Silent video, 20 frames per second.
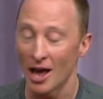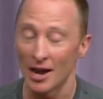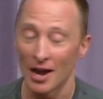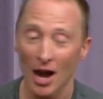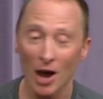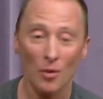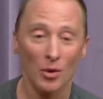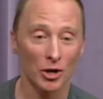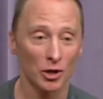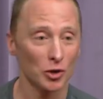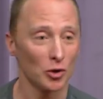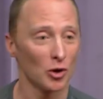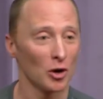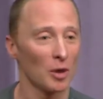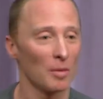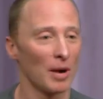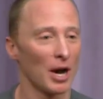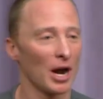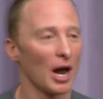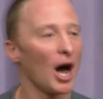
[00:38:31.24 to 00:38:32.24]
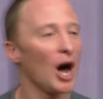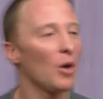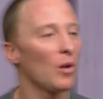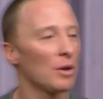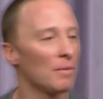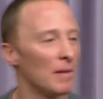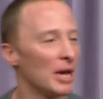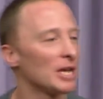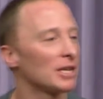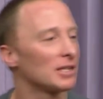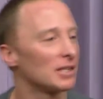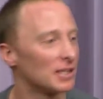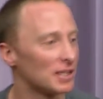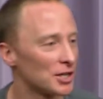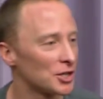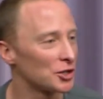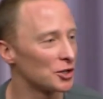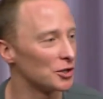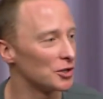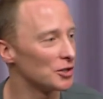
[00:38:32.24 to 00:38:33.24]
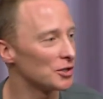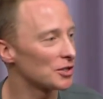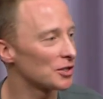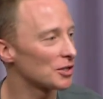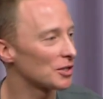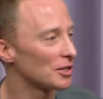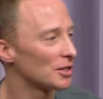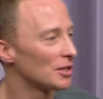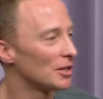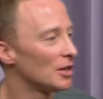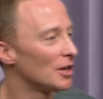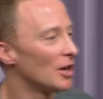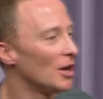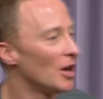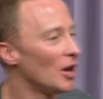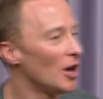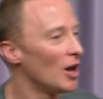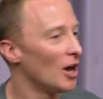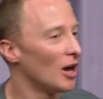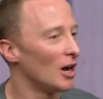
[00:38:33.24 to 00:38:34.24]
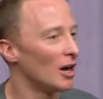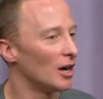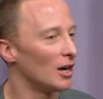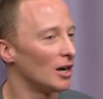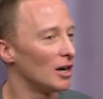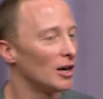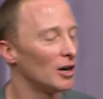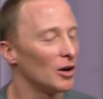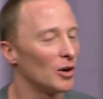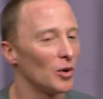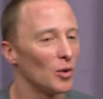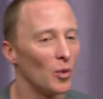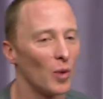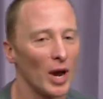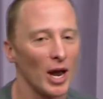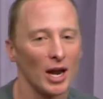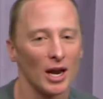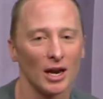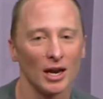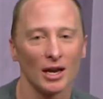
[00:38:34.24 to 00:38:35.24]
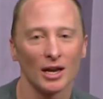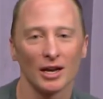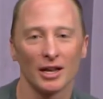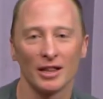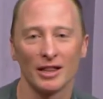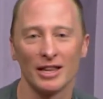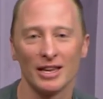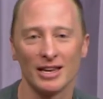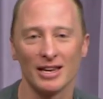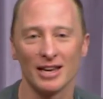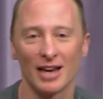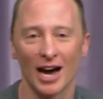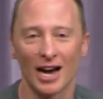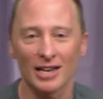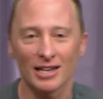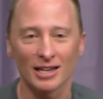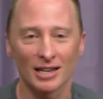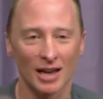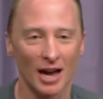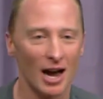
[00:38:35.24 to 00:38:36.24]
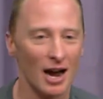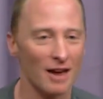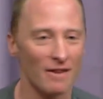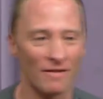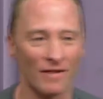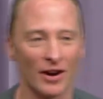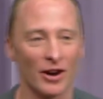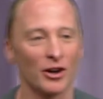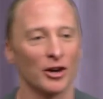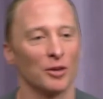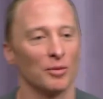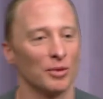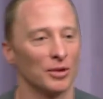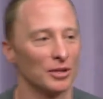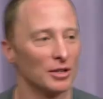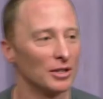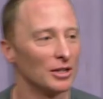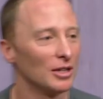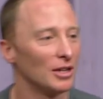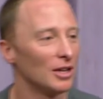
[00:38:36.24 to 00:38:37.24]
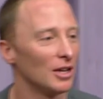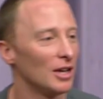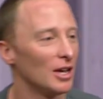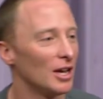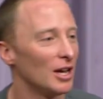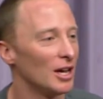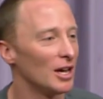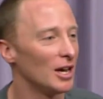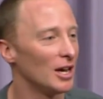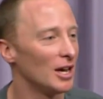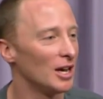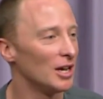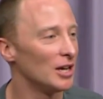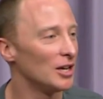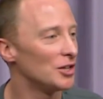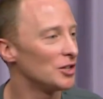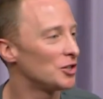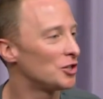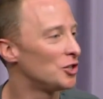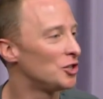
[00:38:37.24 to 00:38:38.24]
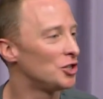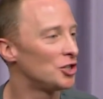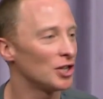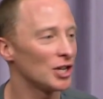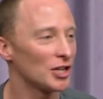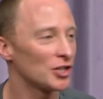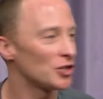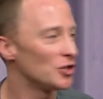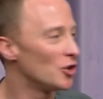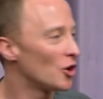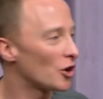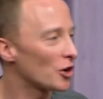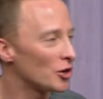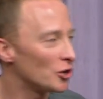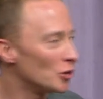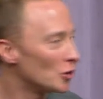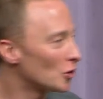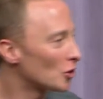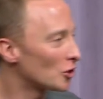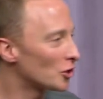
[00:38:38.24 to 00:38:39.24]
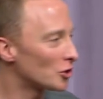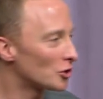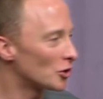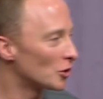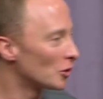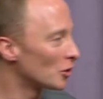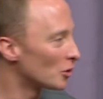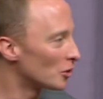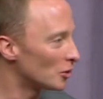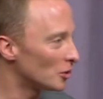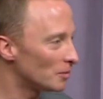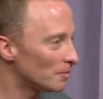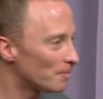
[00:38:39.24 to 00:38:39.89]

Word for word: Now I want to talk about how one makes decisions when the underlying variable is just not in your control at all.